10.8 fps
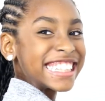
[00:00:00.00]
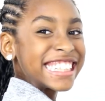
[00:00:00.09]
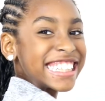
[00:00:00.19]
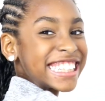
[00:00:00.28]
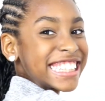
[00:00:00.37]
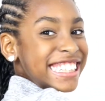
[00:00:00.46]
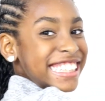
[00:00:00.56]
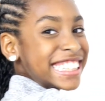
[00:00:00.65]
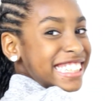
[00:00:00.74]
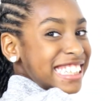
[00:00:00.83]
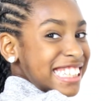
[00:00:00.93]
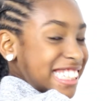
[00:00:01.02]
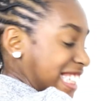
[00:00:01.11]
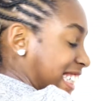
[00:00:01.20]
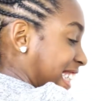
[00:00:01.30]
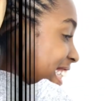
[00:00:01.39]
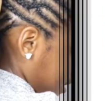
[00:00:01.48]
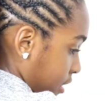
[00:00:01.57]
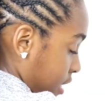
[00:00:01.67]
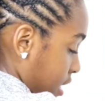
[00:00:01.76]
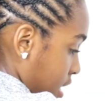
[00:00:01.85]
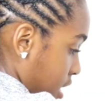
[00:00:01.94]
you can do
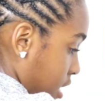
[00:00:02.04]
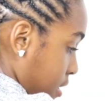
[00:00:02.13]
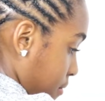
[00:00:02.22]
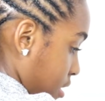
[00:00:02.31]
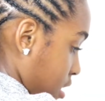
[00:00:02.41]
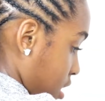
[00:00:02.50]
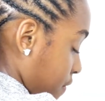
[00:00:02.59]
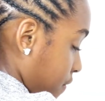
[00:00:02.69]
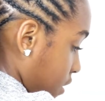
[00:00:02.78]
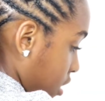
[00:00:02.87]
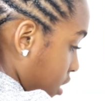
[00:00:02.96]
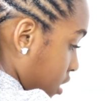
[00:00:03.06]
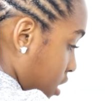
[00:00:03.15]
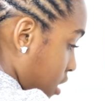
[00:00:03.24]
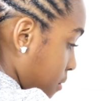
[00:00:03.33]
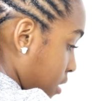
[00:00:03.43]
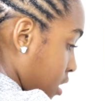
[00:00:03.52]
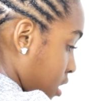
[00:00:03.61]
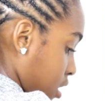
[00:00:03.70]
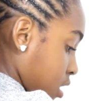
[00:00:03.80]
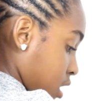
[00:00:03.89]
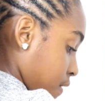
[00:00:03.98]
is you can continue that
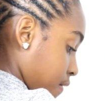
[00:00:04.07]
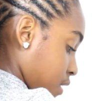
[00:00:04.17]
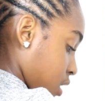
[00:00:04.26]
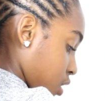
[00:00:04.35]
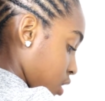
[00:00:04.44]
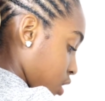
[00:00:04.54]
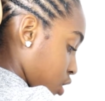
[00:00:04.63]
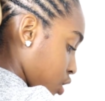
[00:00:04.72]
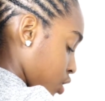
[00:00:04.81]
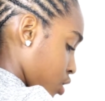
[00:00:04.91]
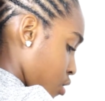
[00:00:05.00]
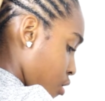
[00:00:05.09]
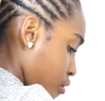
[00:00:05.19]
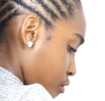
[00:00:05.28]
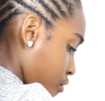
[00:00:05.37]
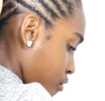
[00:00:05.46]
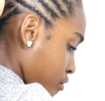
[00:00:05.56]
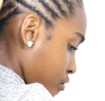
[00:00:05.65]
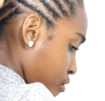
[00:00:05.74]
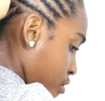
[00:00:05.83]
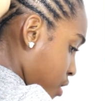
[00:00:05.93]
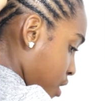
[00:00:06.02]
braid and just go right
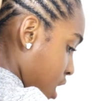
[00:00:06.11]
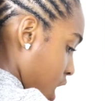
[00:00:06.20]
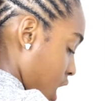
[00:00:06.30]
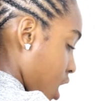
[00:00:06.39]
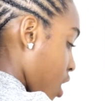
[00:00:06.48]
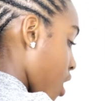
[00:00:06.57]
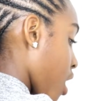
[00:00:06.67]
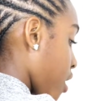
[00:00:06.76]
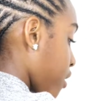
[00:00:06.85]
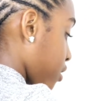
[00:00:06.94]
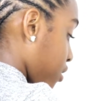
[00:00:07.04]
down and just